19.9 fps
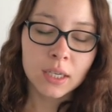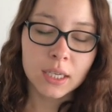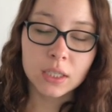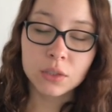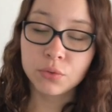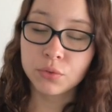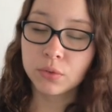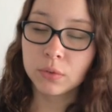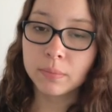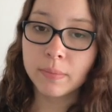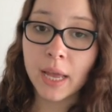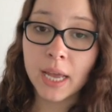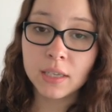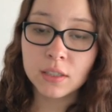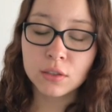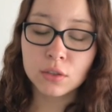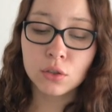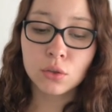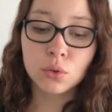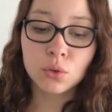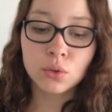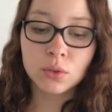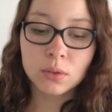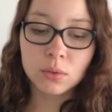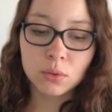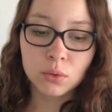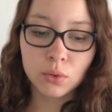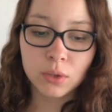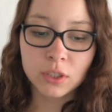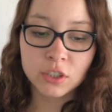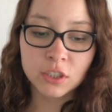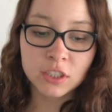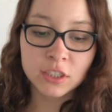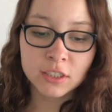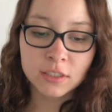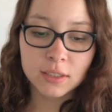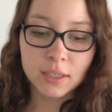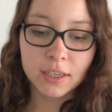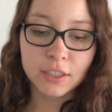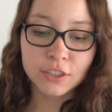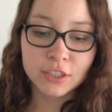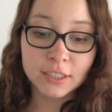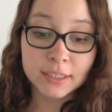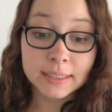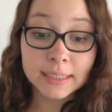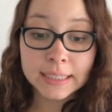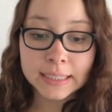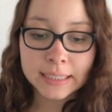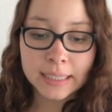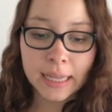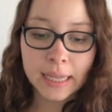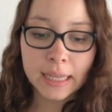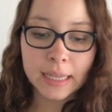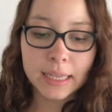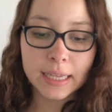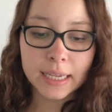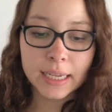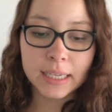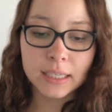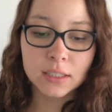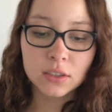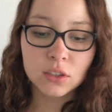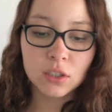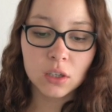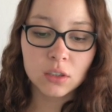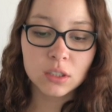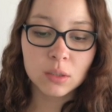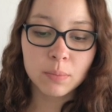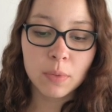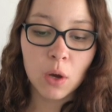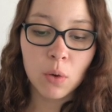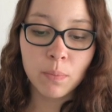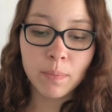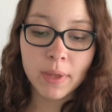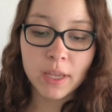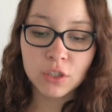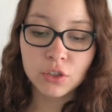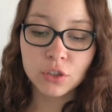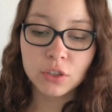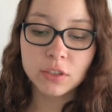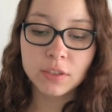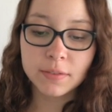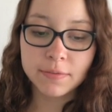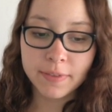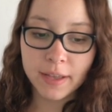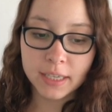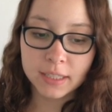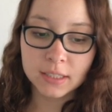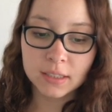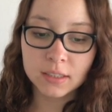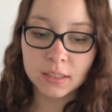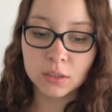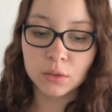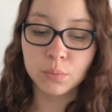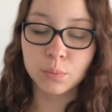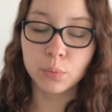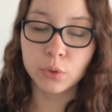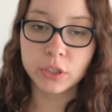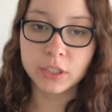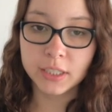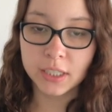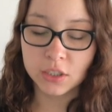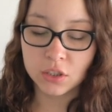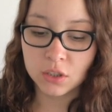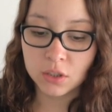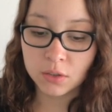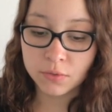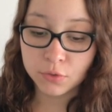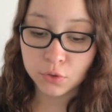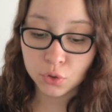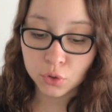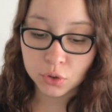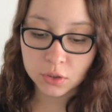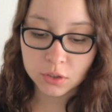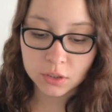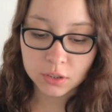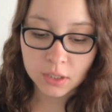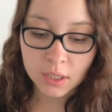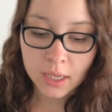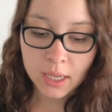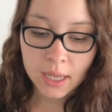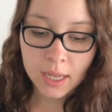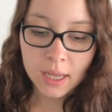It's from Mexico to Argentina, and it talks about measures affecting the importation of goods.